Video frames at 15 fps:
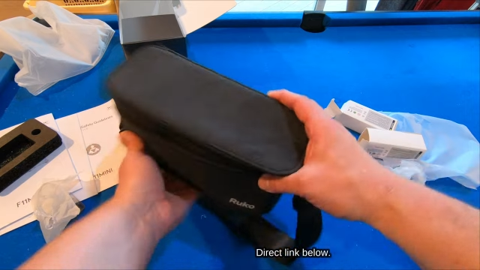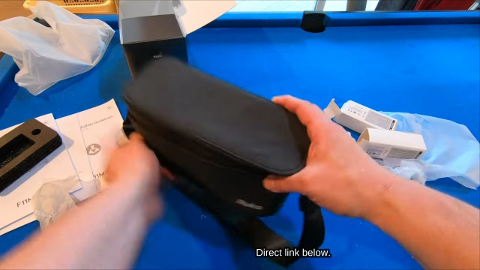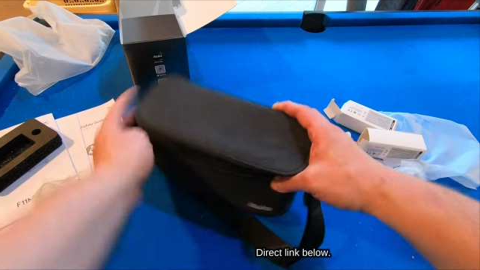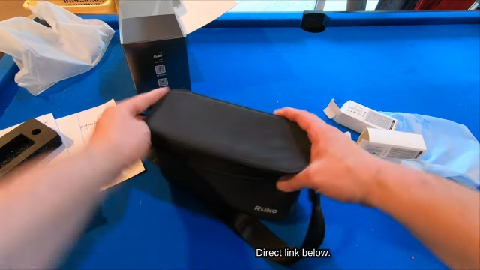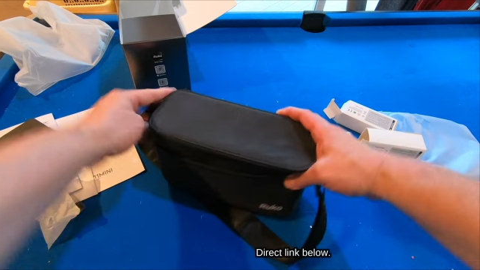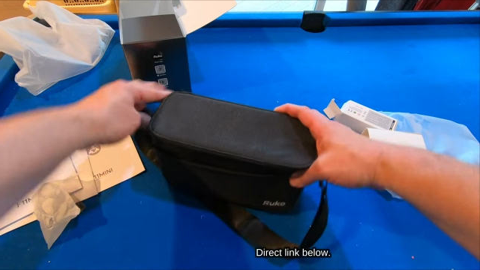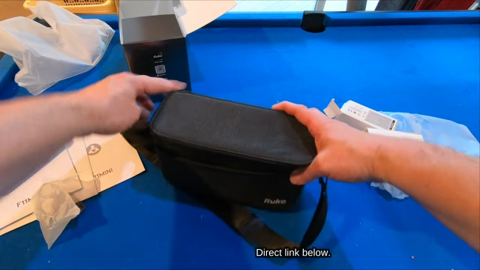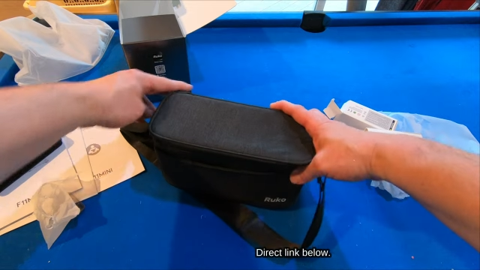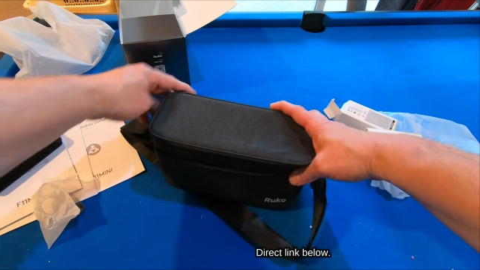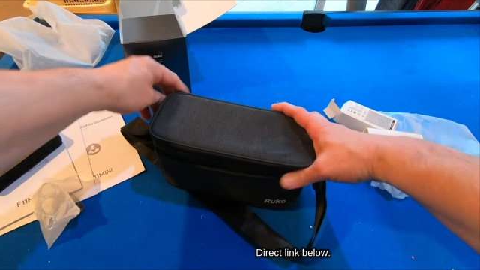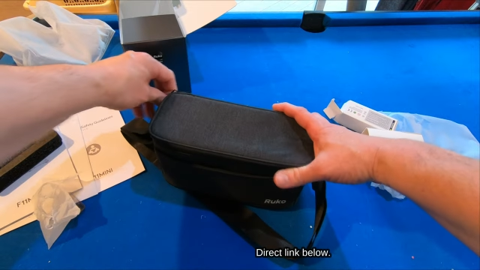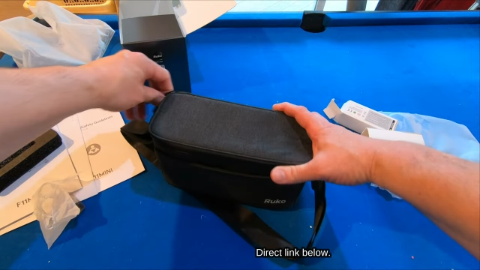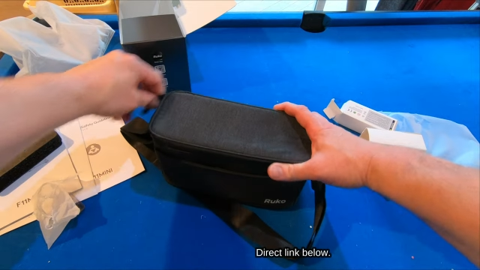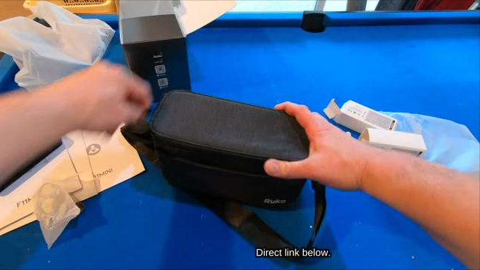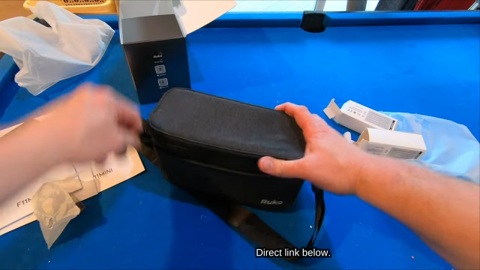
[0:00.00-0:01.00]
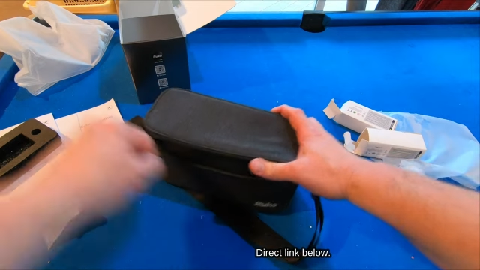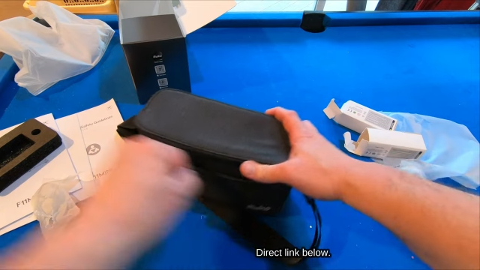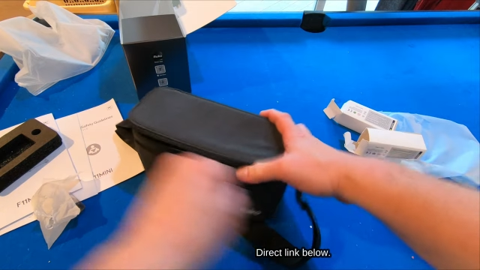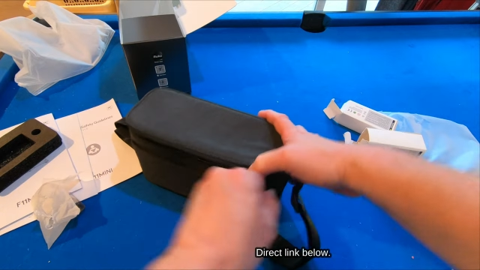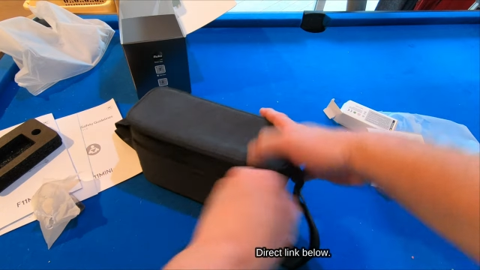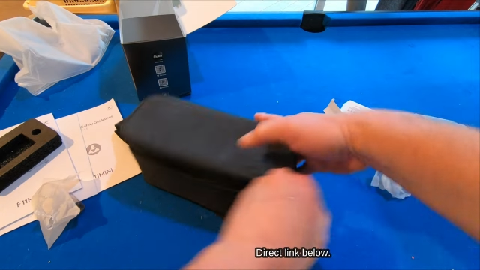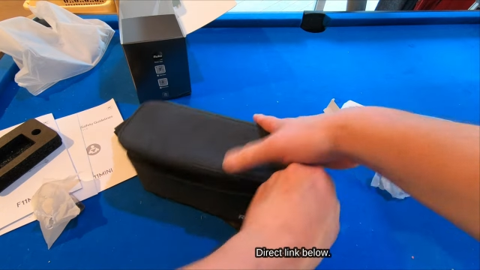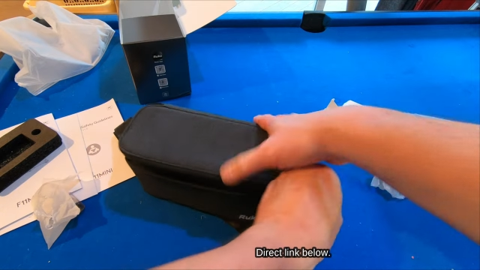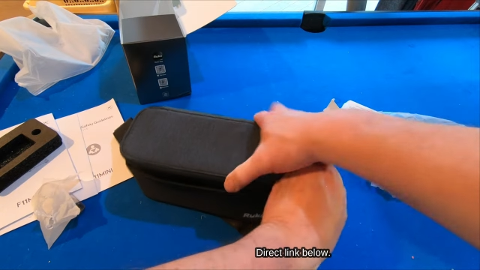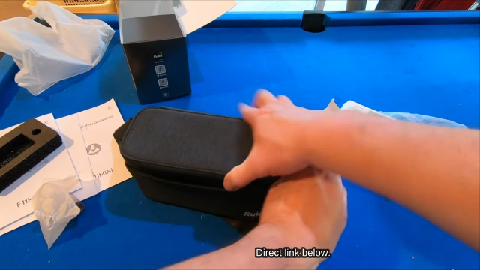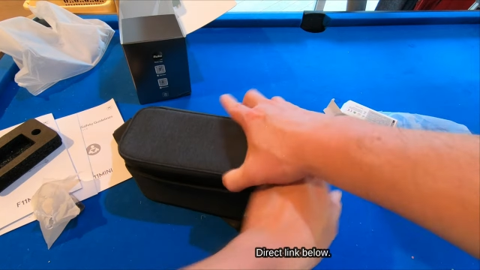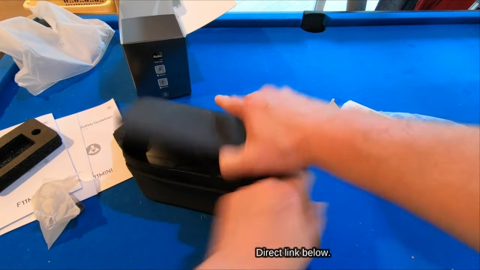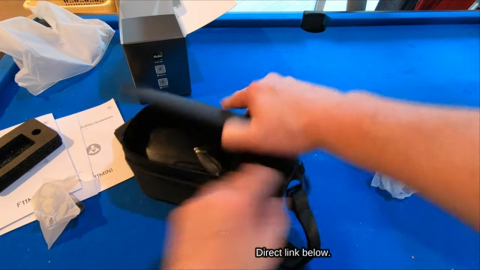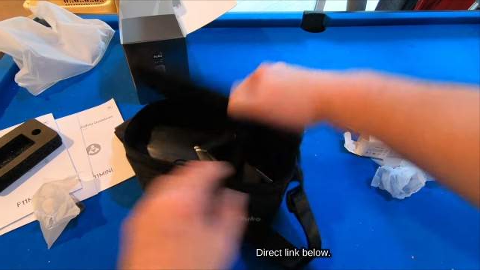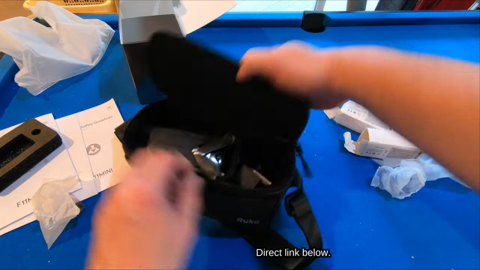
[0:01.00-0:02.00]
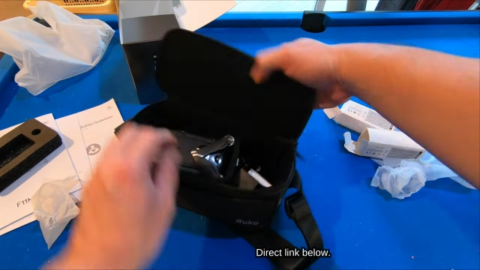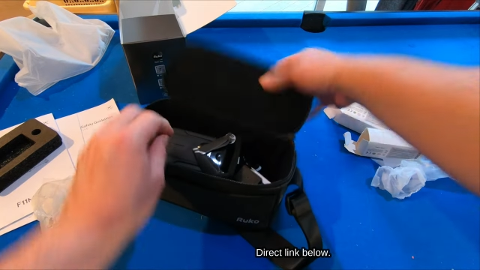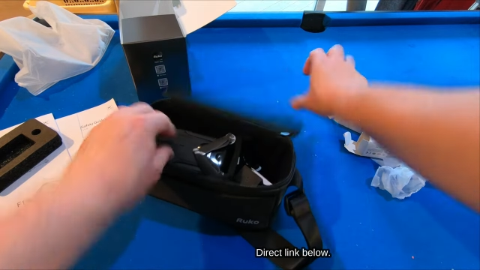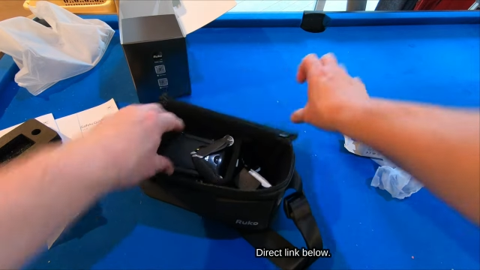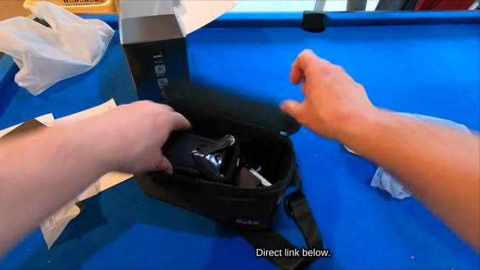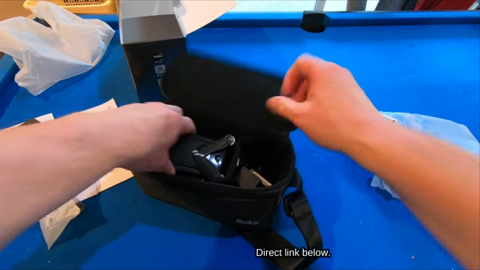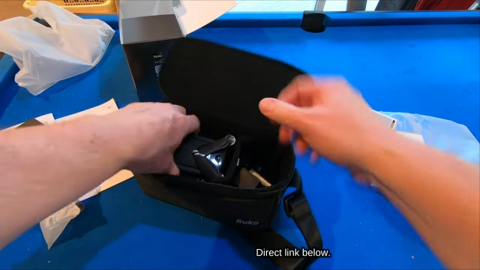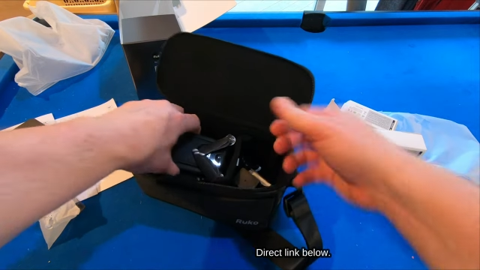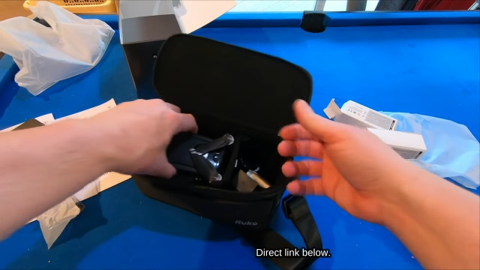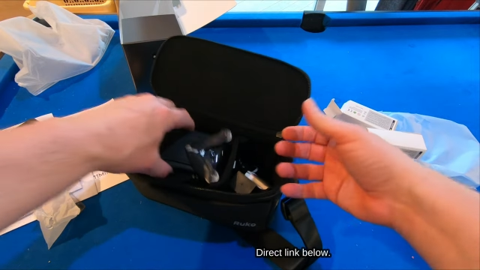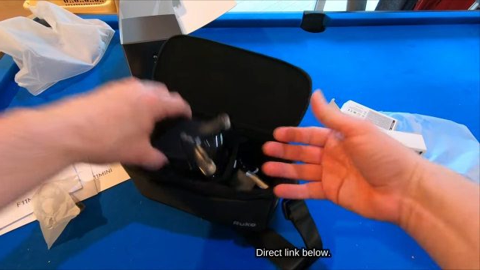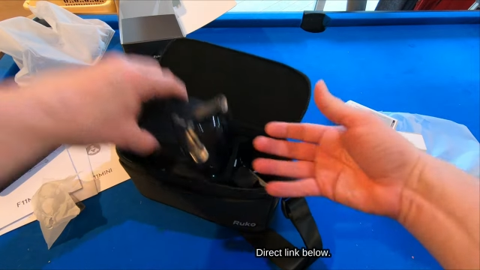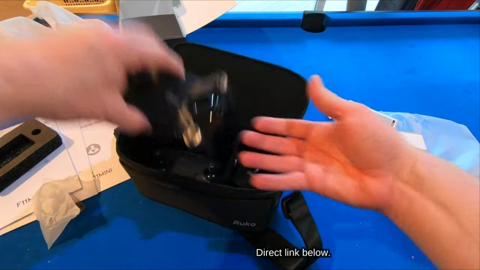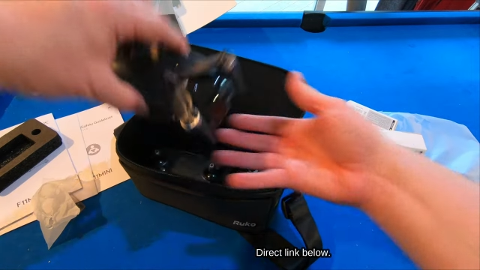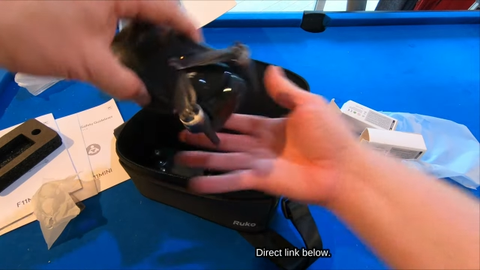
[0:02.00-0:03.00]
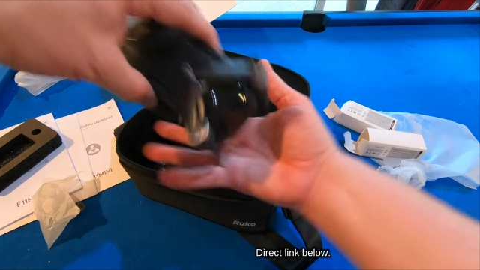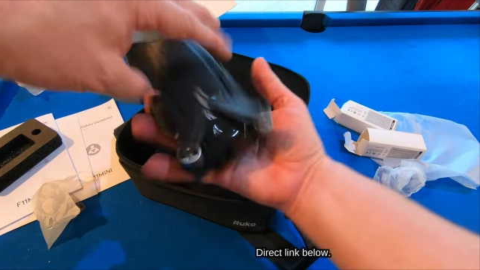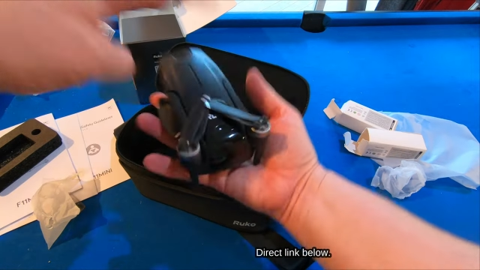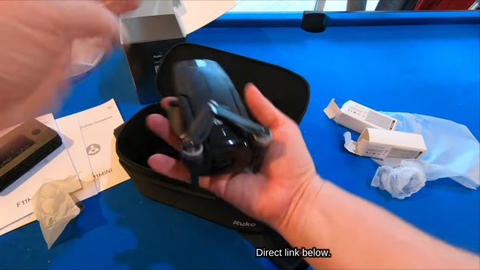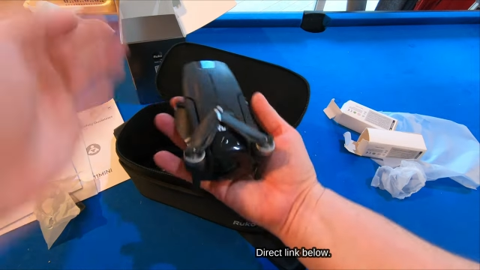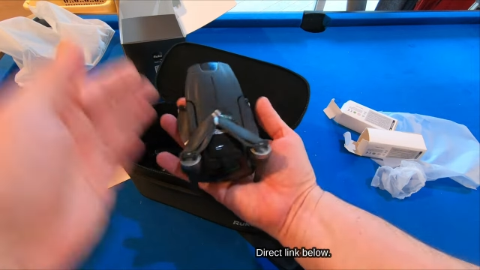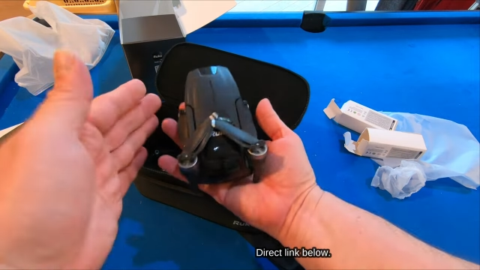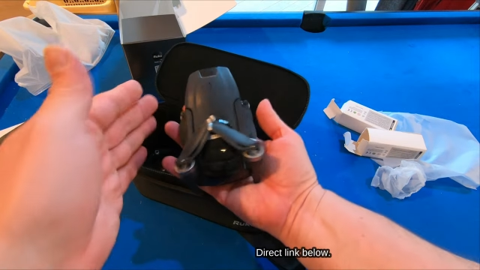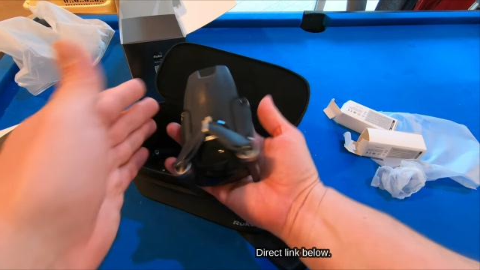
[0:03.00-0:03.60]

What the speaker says: Nobody's mouth can be seen.